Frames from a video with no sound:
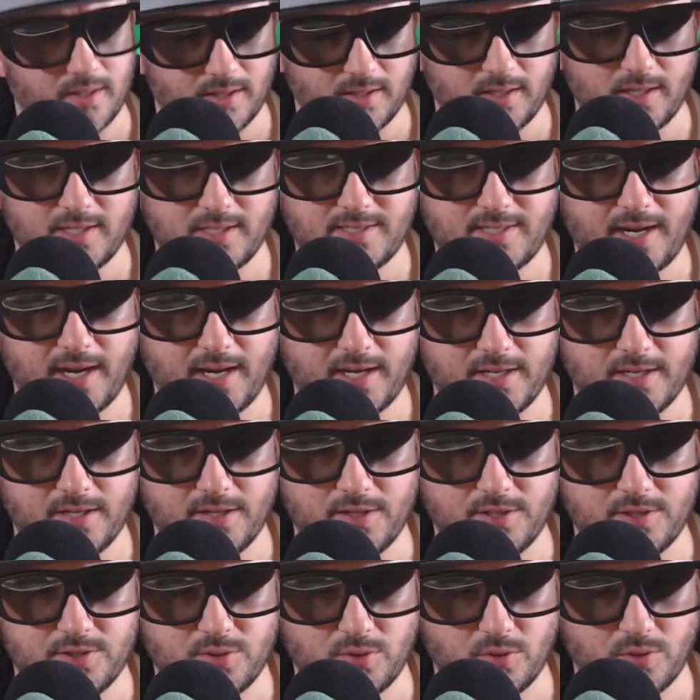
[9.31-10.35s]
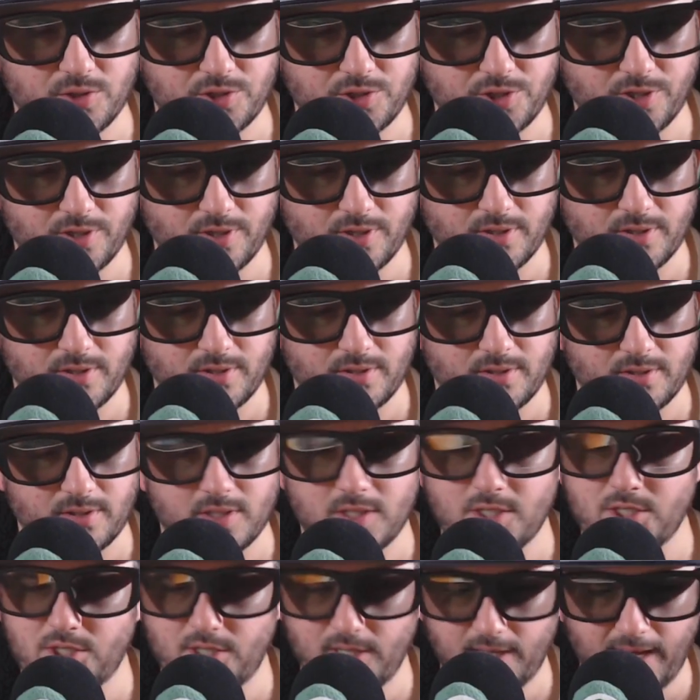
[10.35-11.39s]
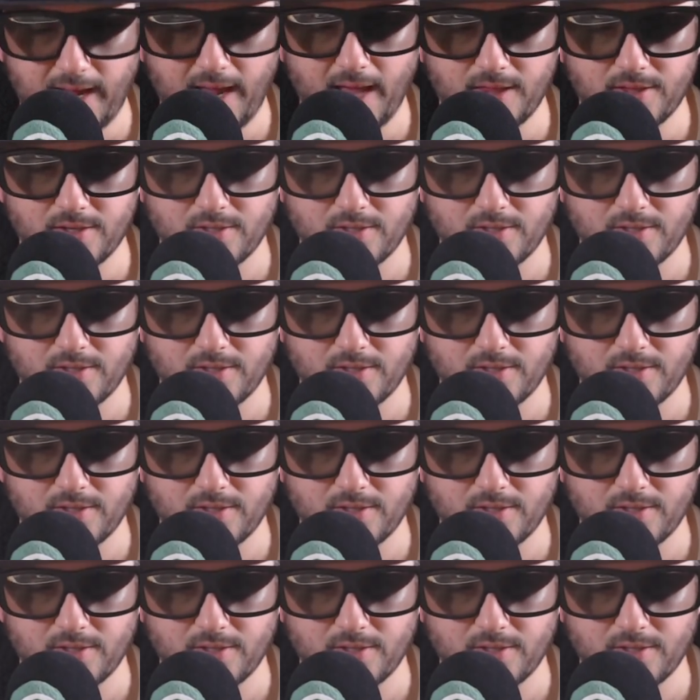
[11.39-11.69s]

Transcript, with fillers: let's get into the torture together.